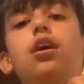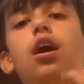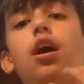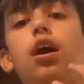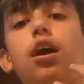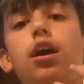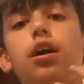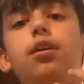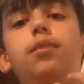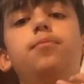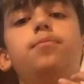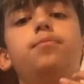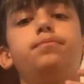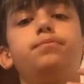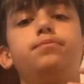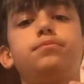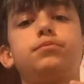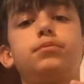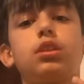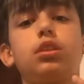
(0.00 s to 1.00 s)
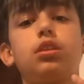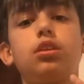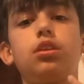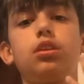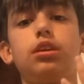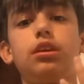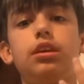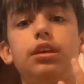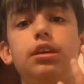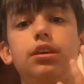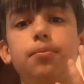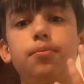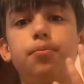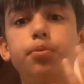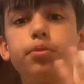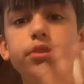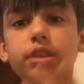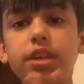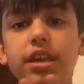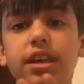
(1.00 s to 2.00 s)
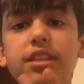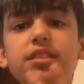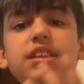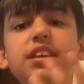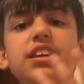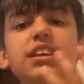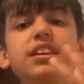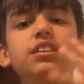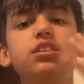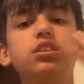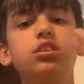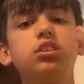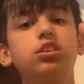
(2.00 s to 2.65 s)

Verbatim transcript: I'm. He completely